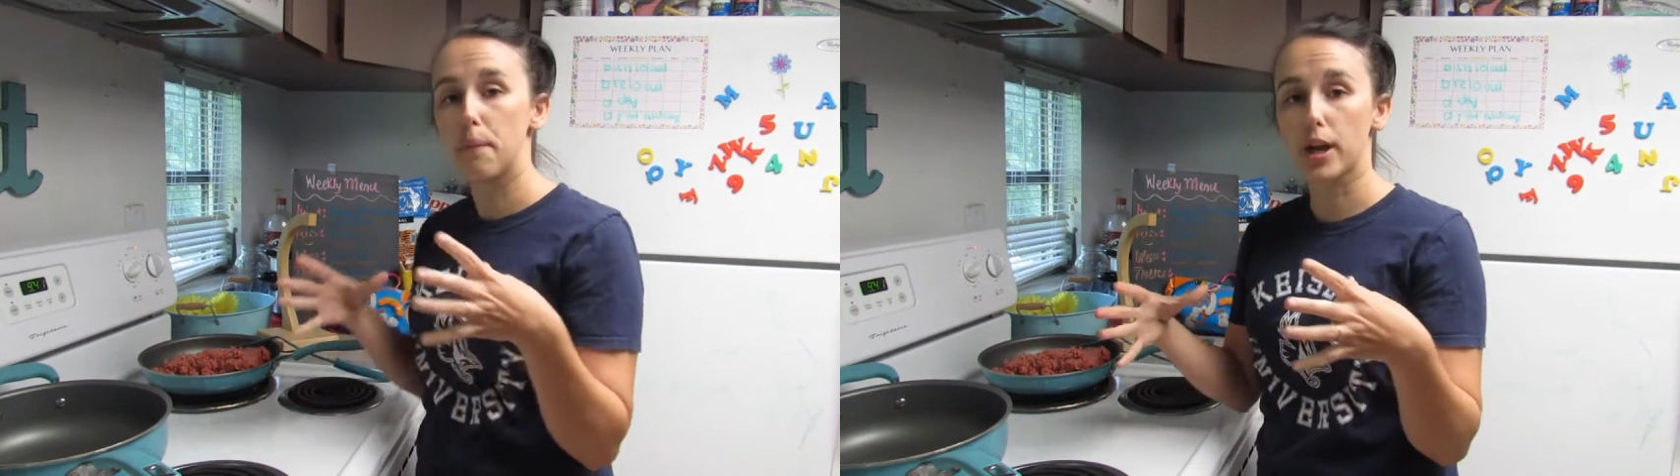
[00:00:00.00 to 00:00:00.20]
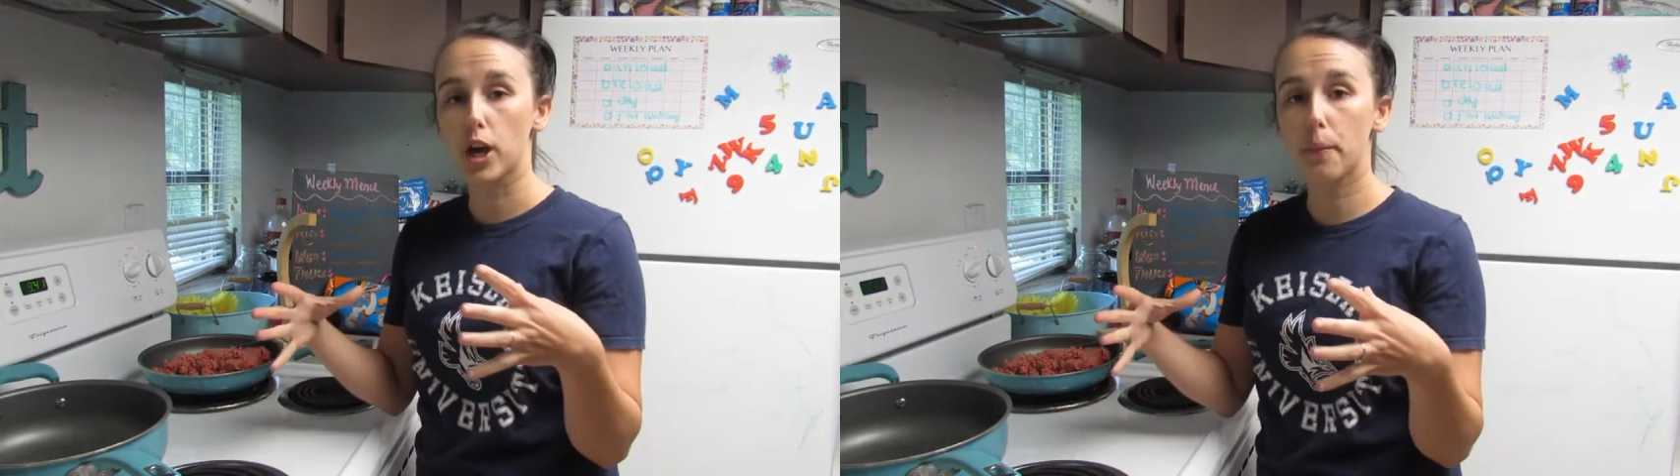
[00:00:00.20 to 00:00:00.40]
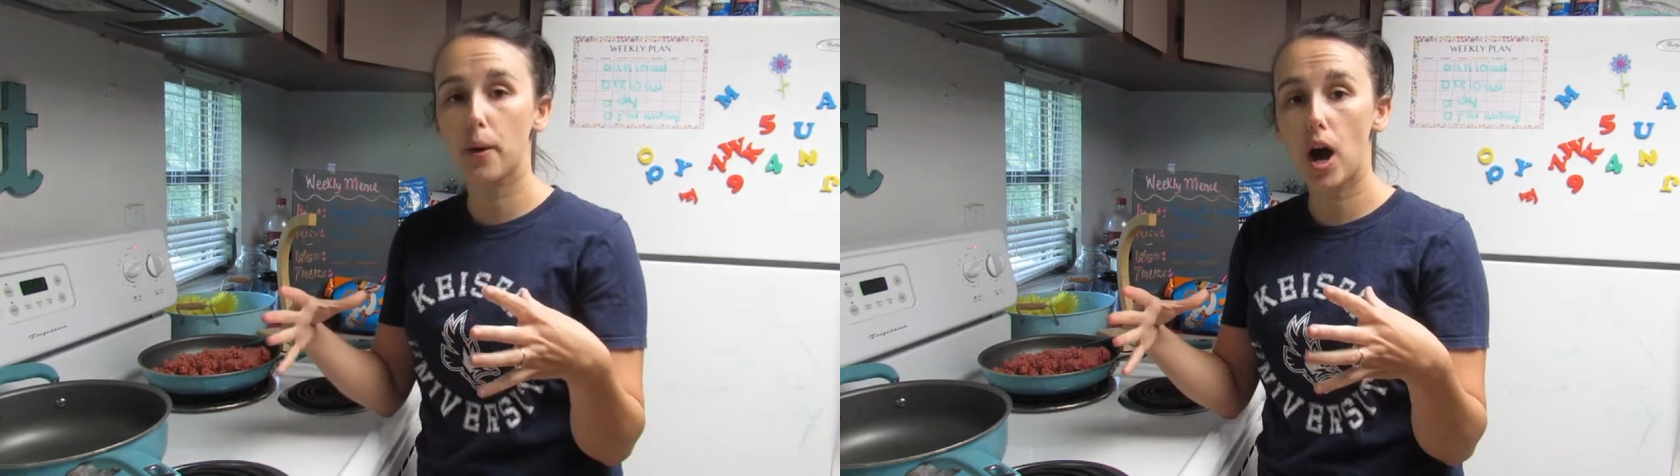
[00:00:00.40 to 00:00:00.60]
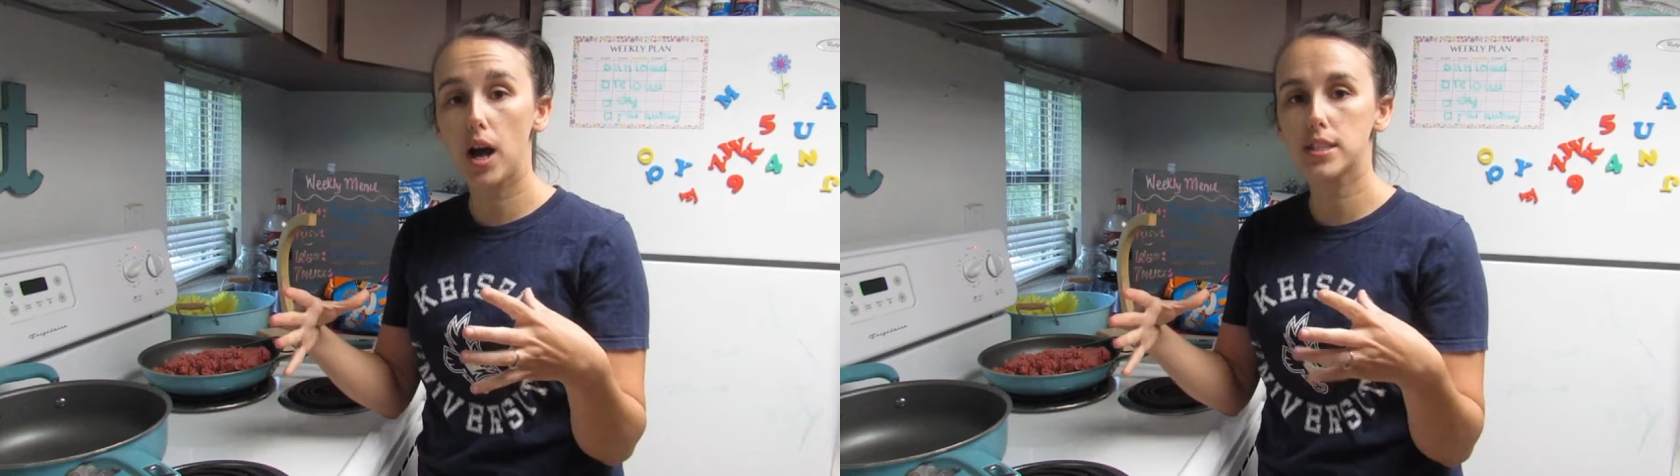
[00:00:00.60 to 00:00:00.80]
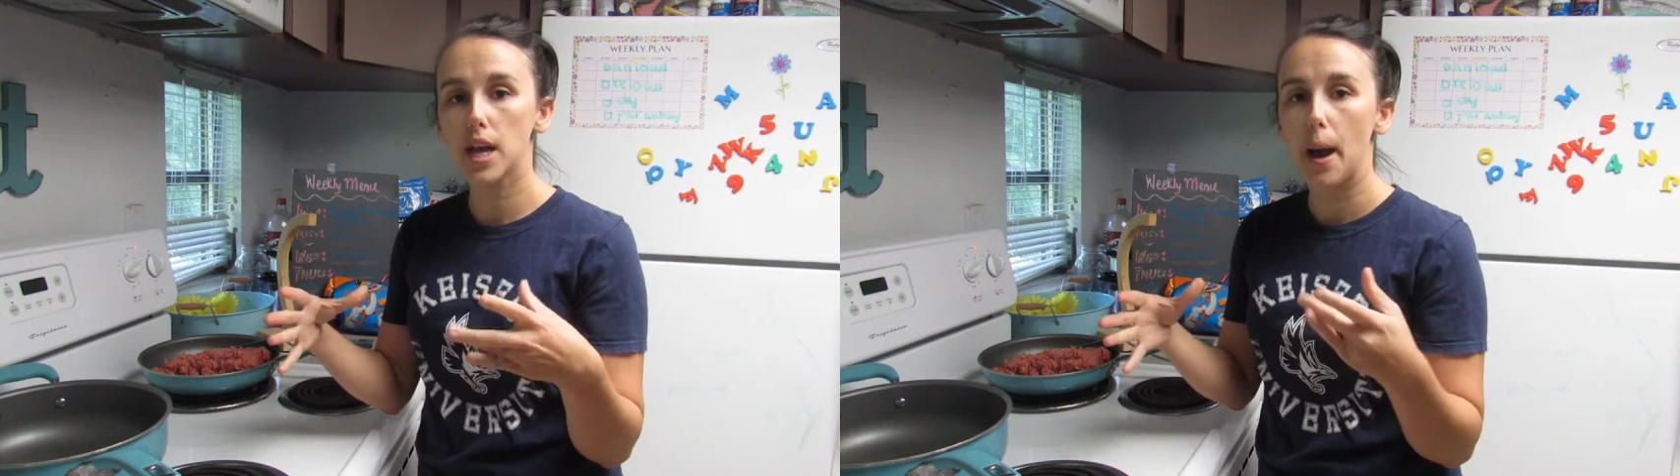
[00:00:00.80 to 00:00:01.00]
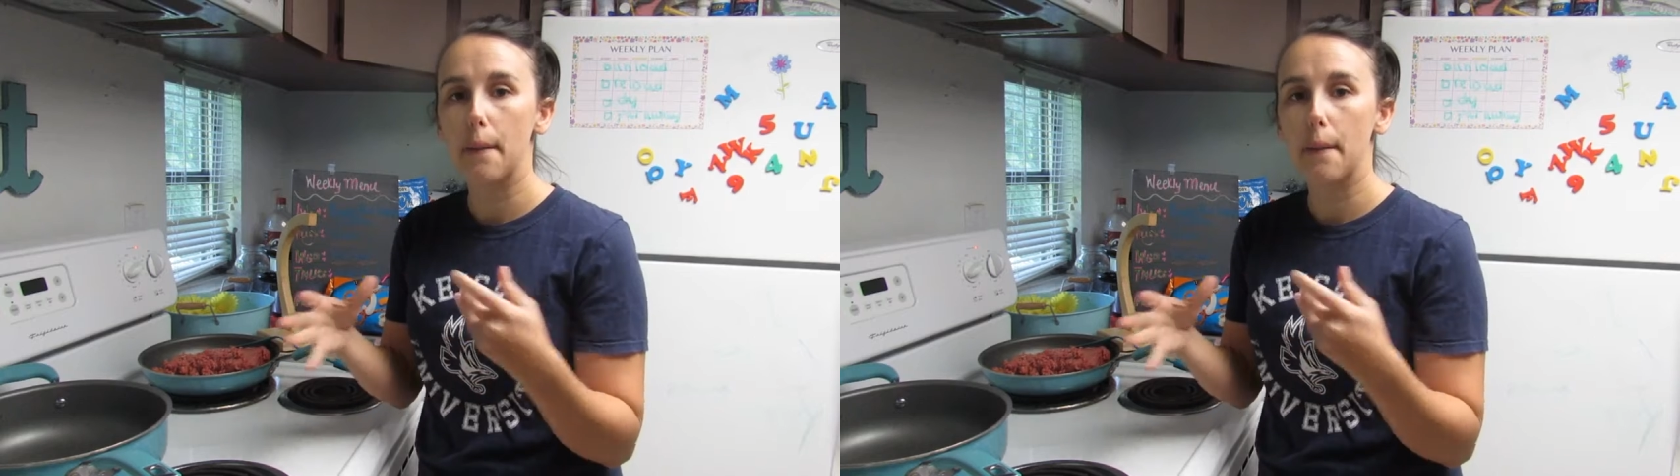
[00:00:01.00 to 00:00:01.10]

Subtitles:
bigger pot,